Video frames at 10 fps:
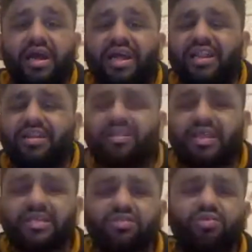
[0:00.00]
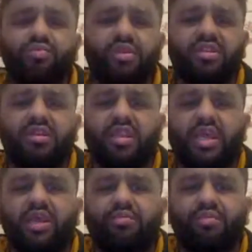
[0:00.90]
And that's come with the
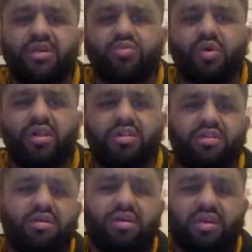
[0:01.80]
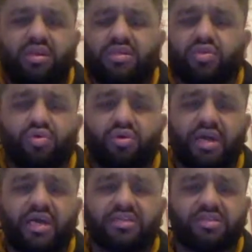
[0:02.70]
name as well. He's
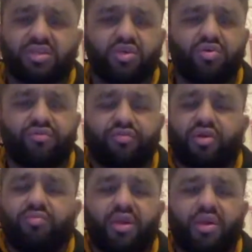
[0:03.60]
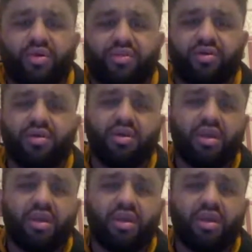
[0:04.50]
known as the young Floyd Mayweather.